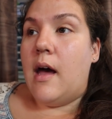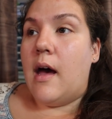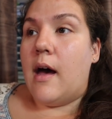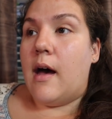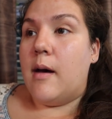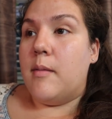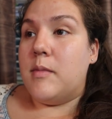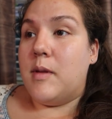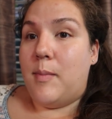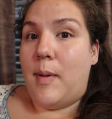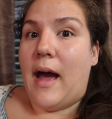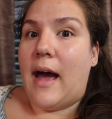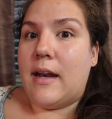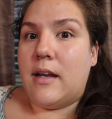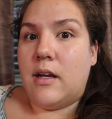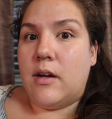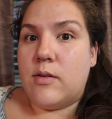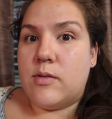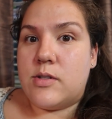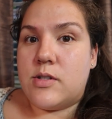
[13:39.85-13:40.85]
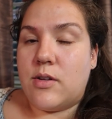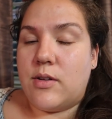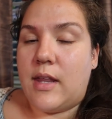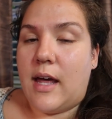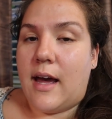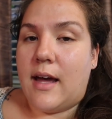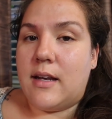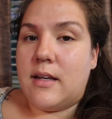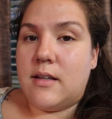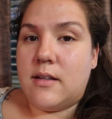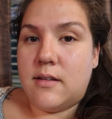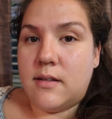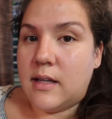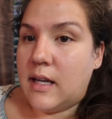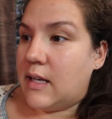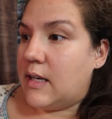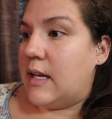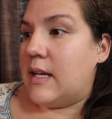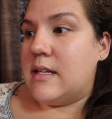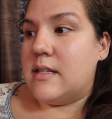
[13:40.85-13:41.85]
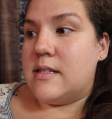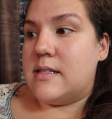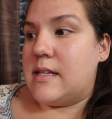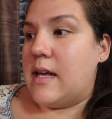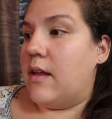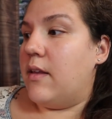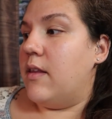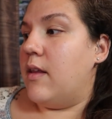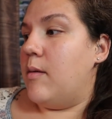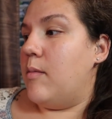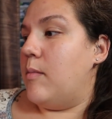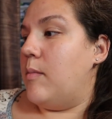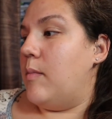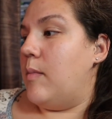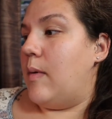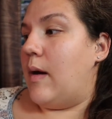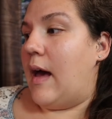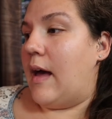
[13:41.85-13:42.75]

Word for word: um, the patio, so that Nin can sell them